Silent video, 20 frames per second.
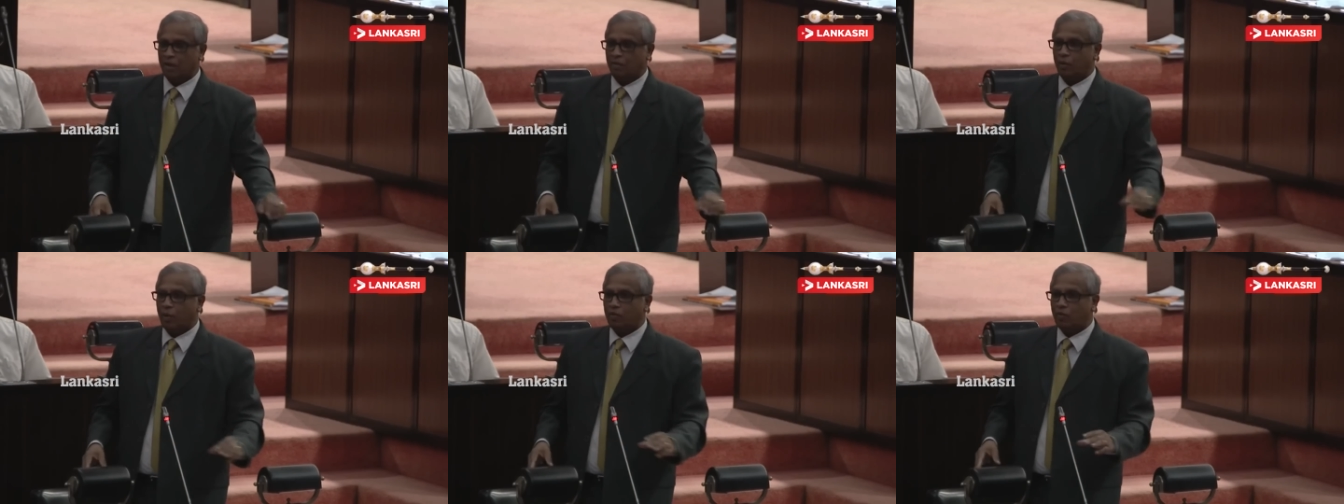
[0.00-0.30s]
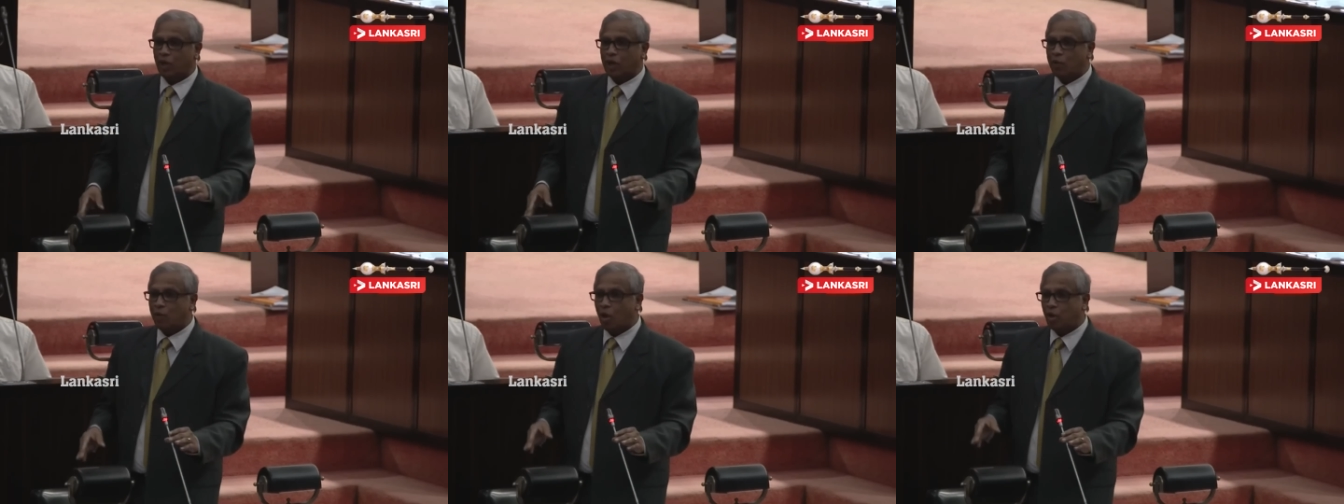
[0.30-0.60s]
But
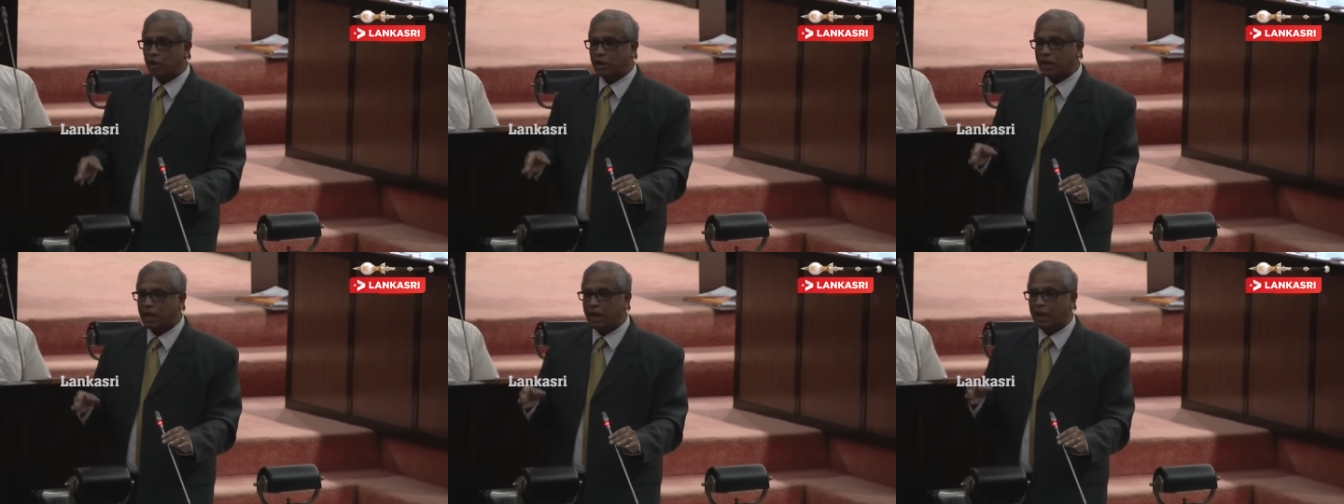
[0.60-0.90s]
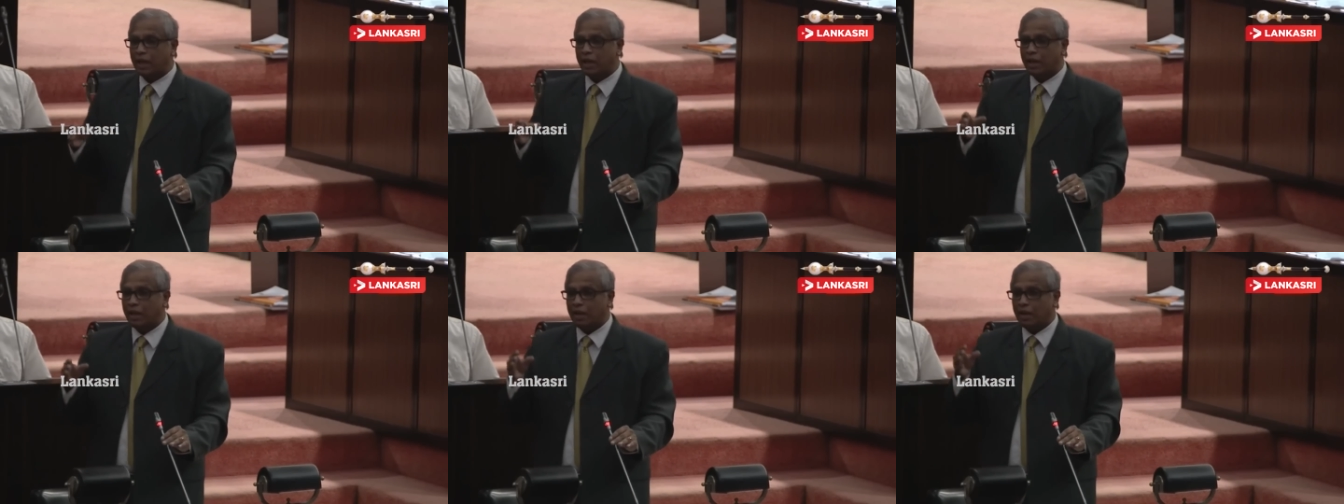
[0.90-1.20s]
what about
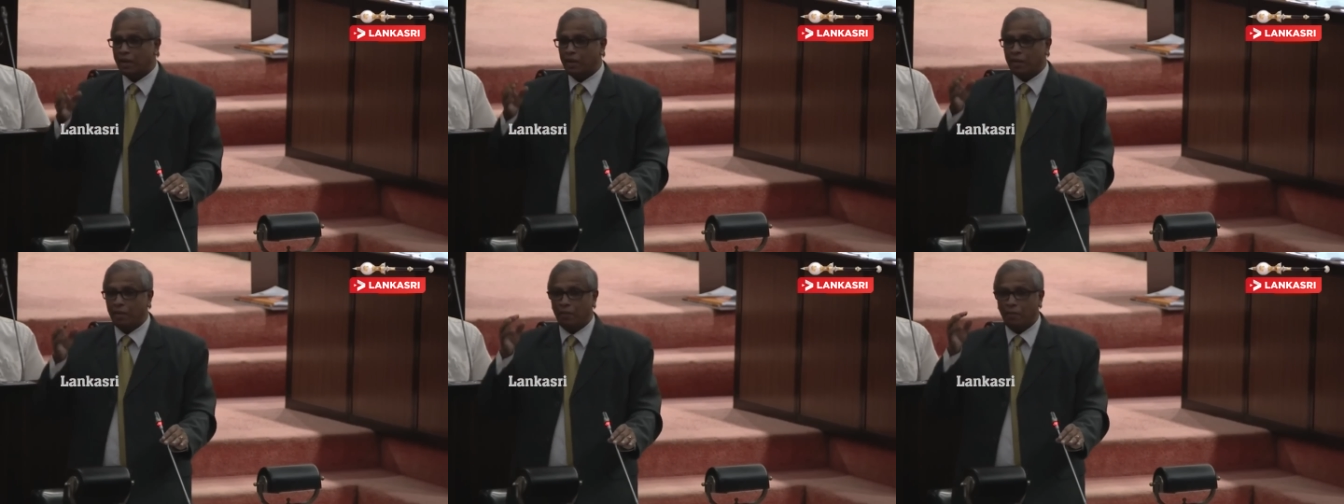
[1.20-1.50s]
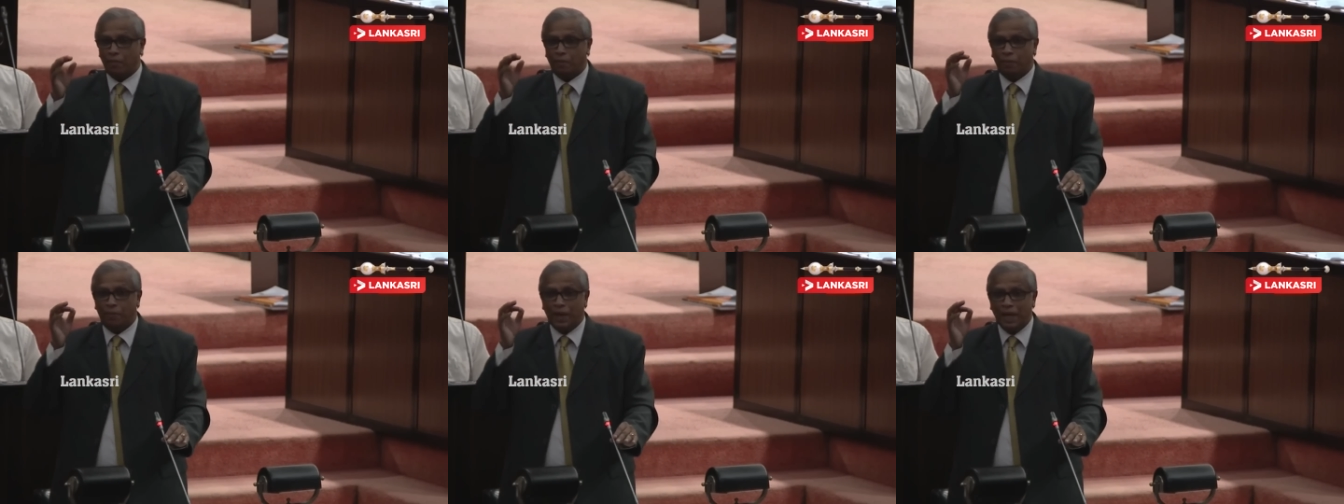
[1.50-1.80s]
the
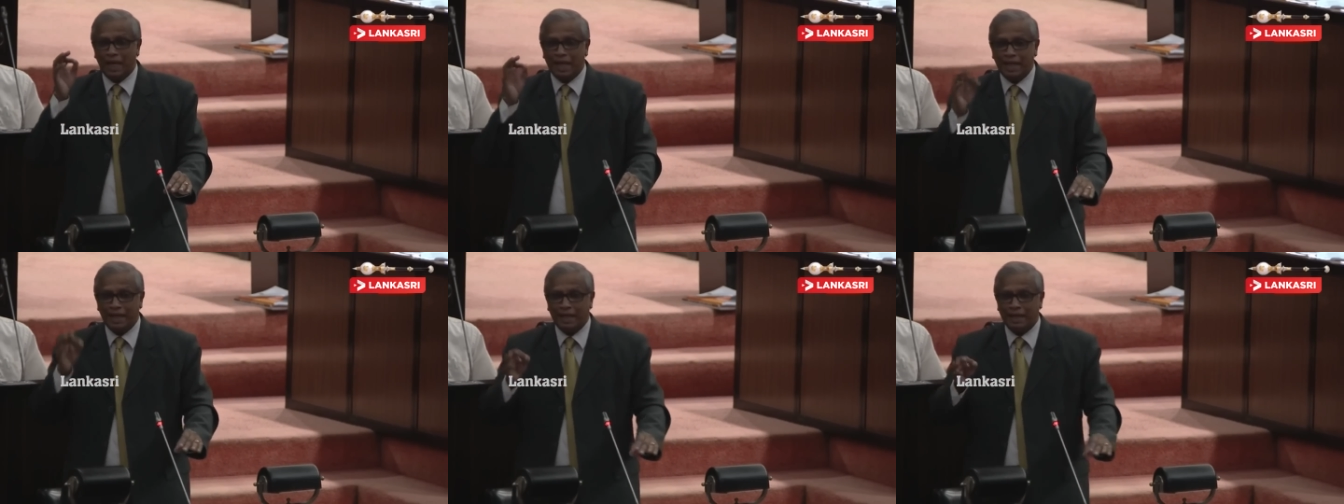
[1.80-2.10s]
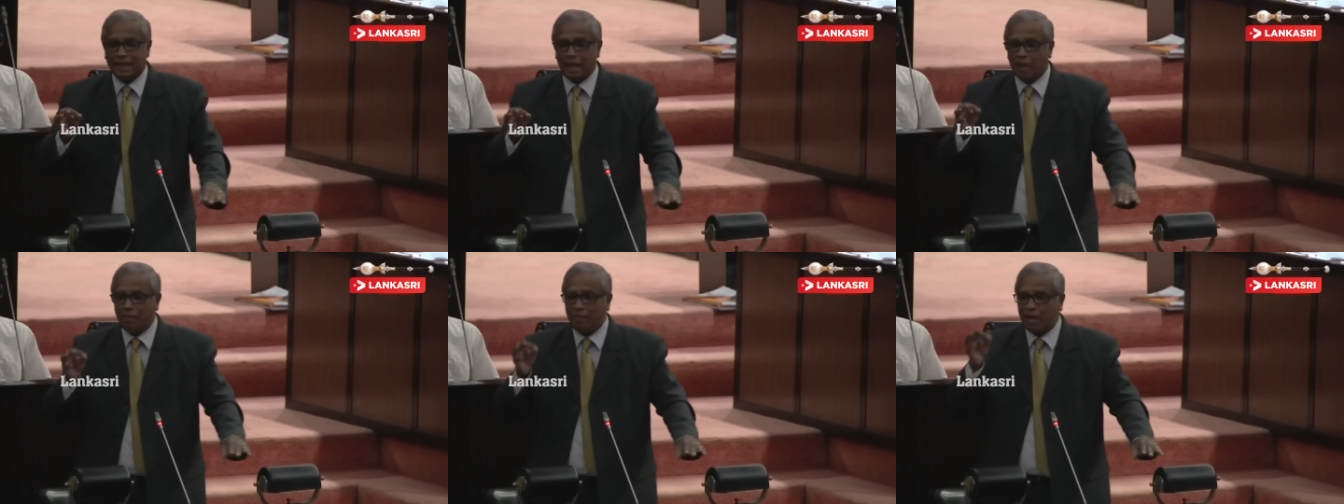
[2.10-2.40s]

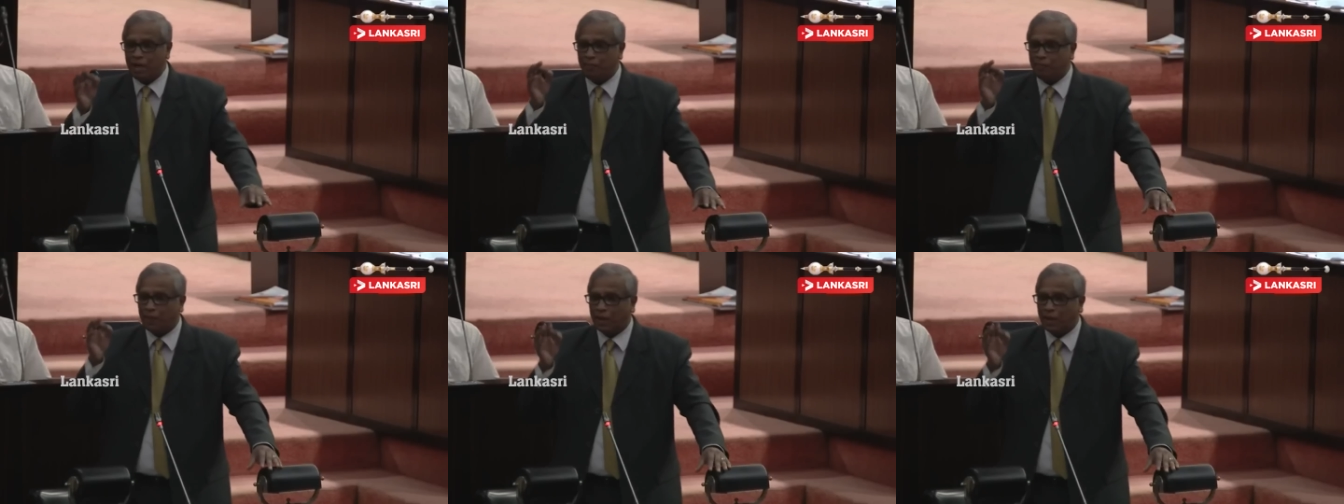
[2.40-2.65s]
Tamil